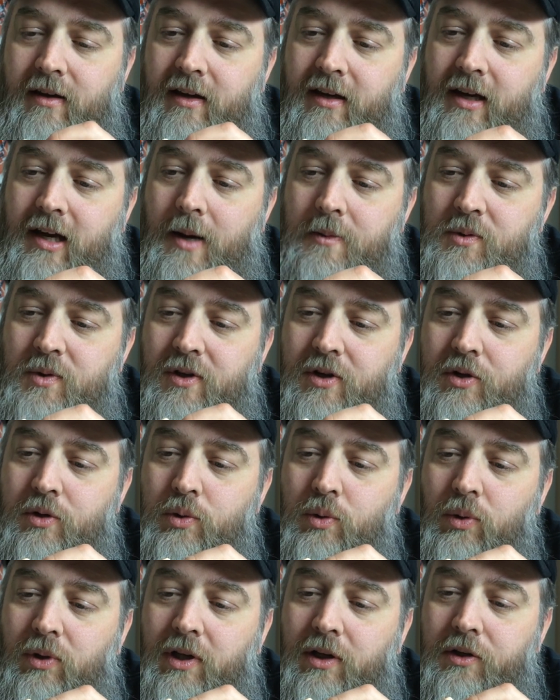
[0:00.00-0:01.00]
He comes with a
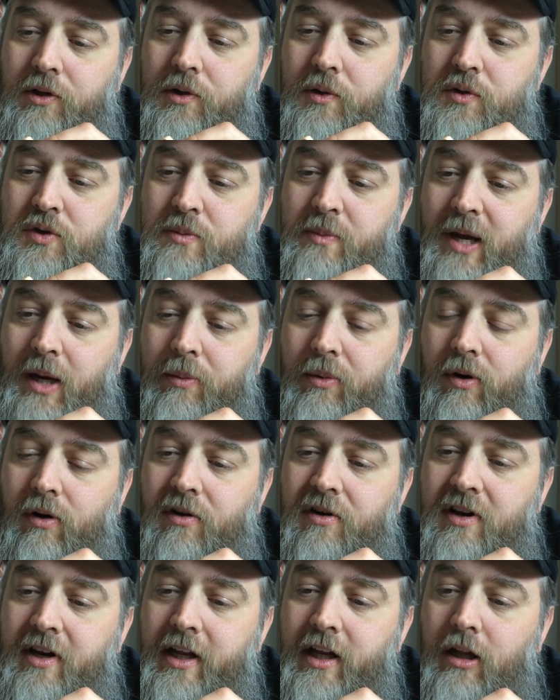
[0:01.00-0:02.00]
cool little newspaper.
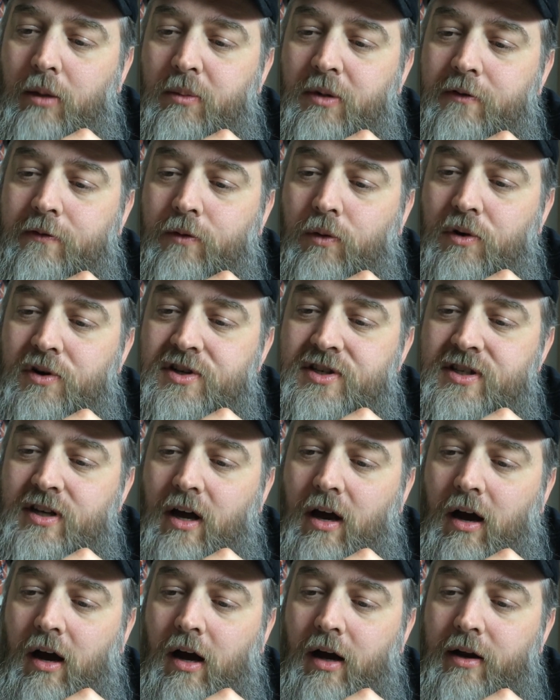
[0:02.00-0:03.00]
Kneel before
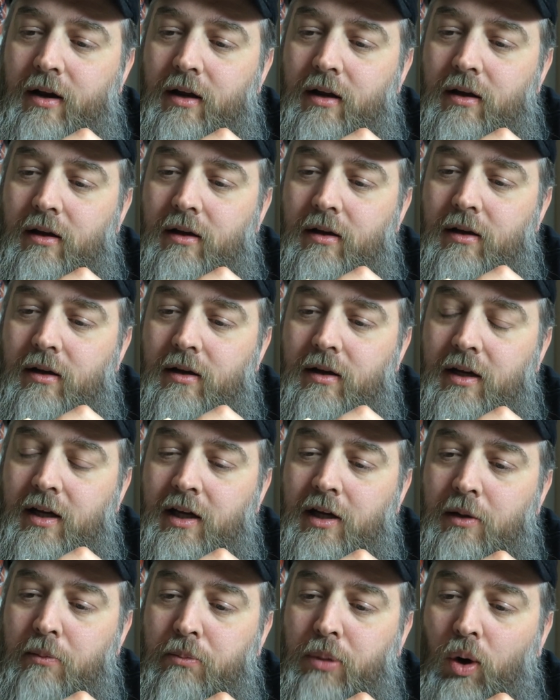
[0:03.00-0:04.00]
Zod
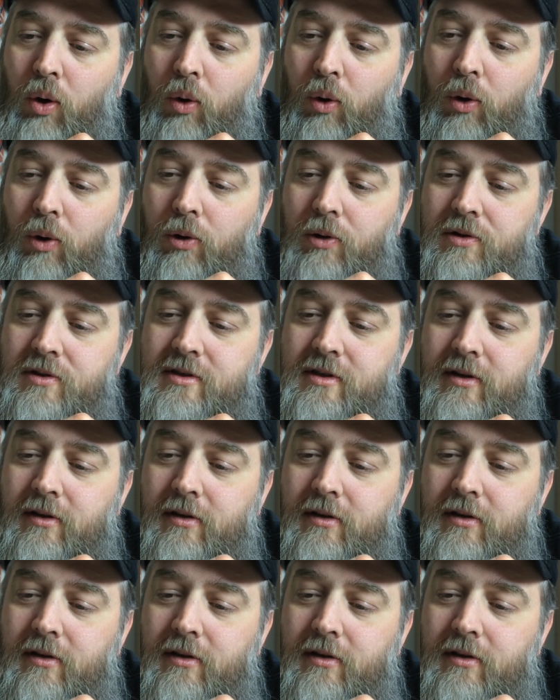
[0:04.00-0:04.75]
in polls.